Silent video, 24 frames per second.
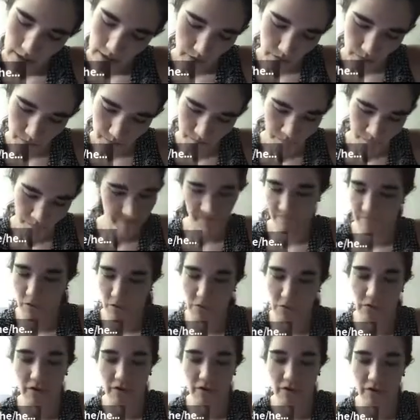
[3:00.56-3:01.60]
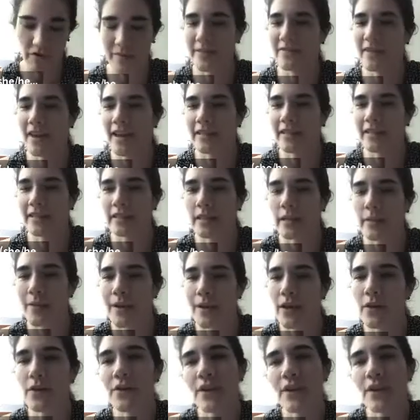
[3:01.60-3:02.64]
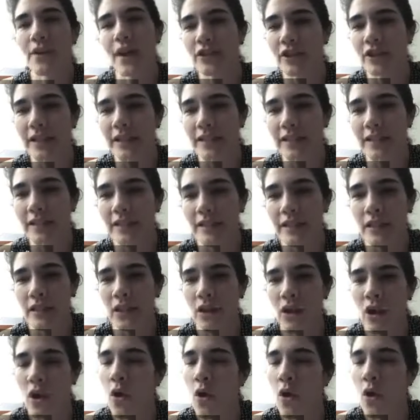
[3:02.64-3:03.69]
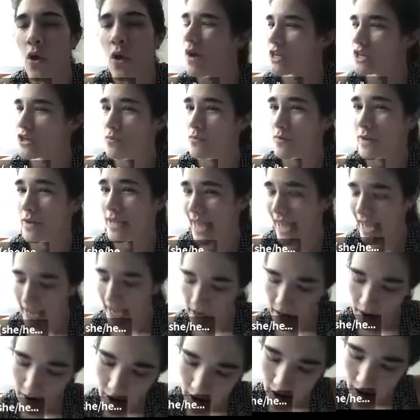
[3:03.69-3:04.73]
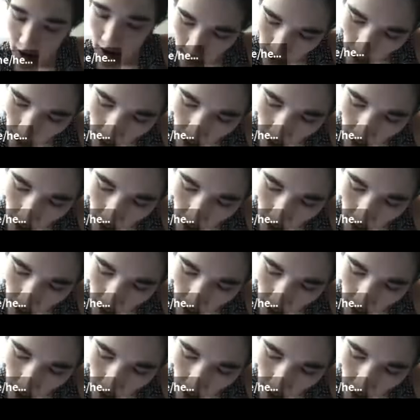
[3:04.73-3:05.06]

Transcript: So those are some key facts about knot traces. Why should we care?